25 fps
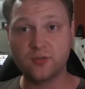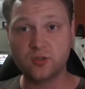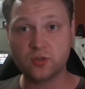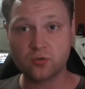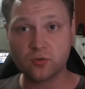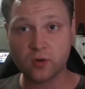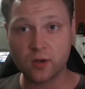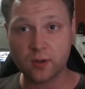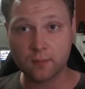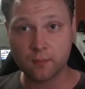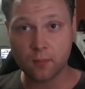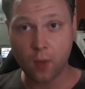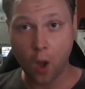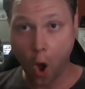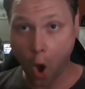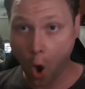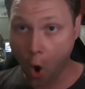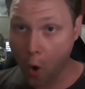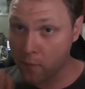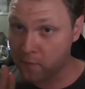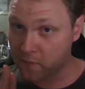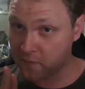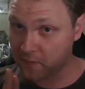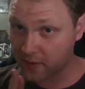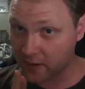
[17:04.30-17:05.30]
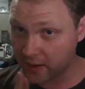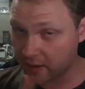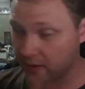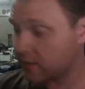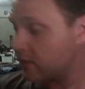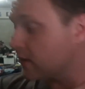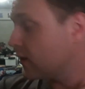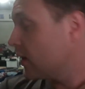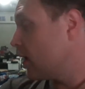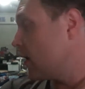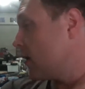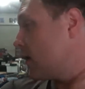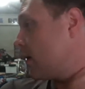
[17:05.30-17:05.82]
stream. Hopefully.
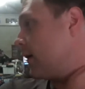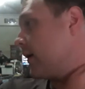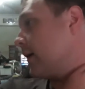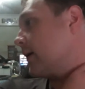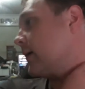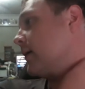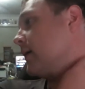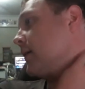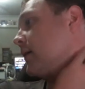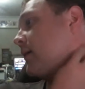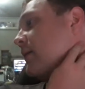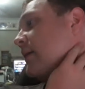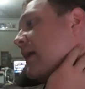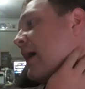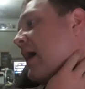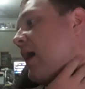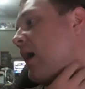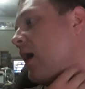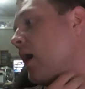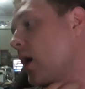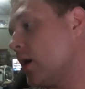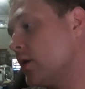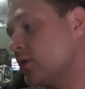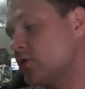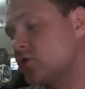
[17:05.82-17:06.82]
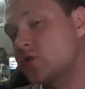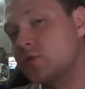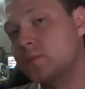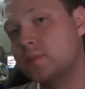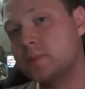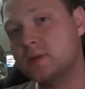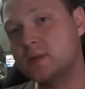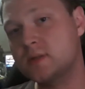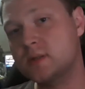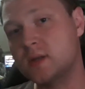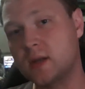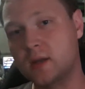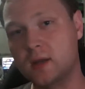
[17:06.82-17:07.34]
I can't
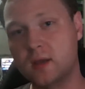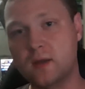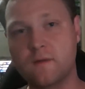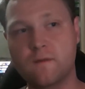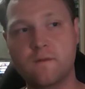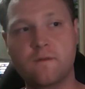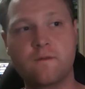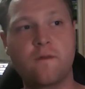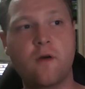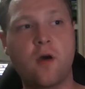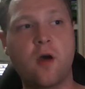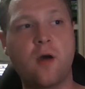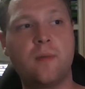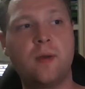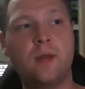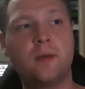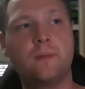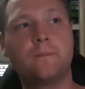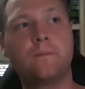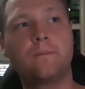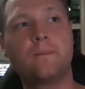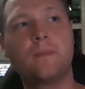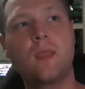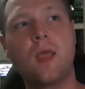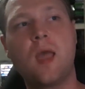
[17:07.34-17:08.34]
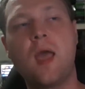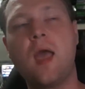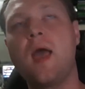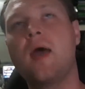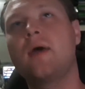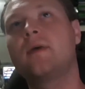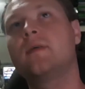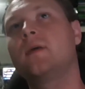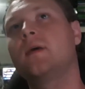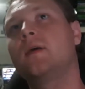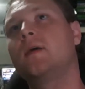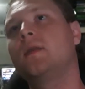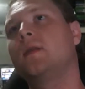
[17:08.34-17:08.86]
100% confirm it.
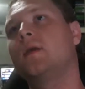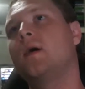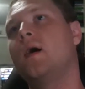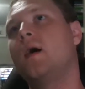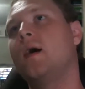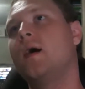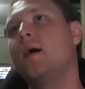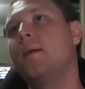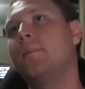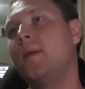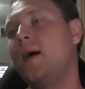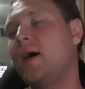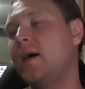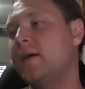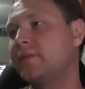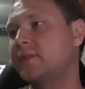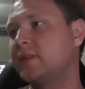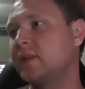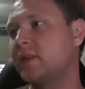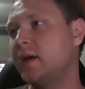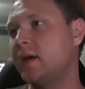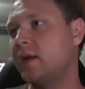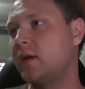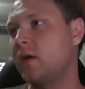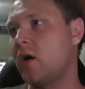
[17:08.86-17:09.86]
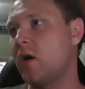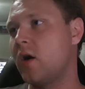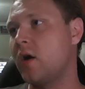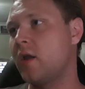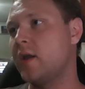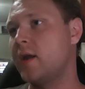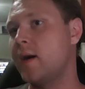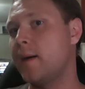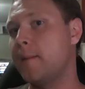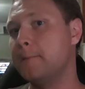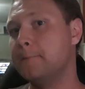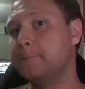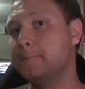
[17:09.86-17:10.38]
Then after that,
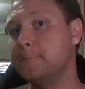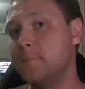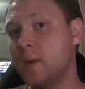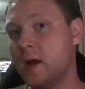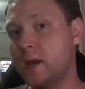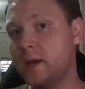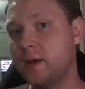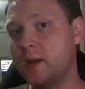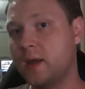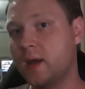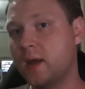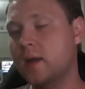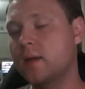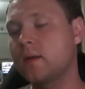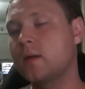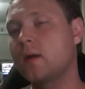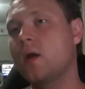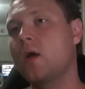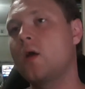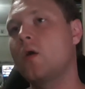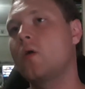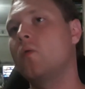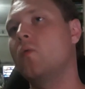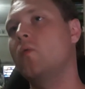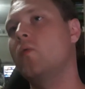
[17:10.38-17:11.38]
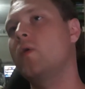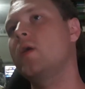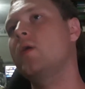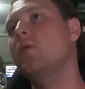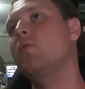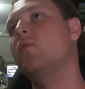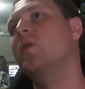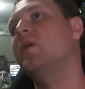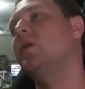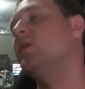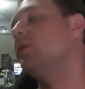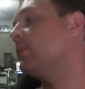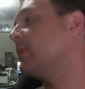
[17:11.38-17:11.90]
on Monday, we
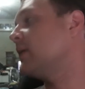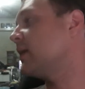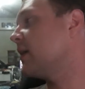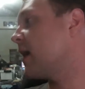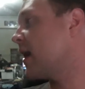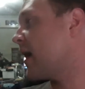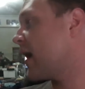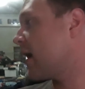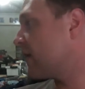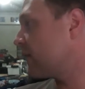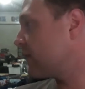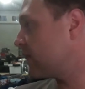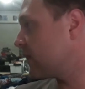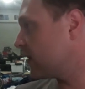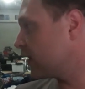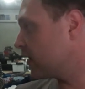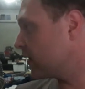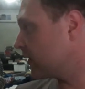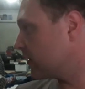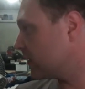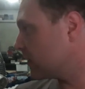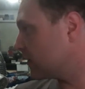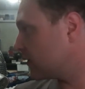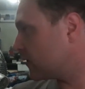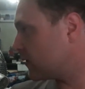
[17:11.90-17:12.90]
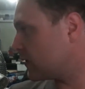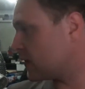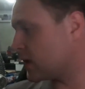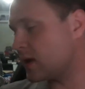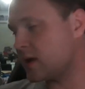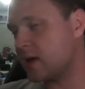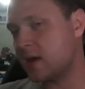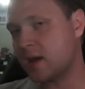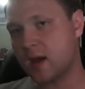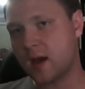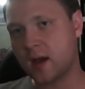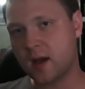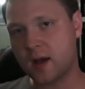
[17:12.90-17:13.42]
will be having
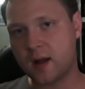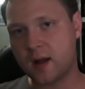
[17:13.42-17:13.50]
the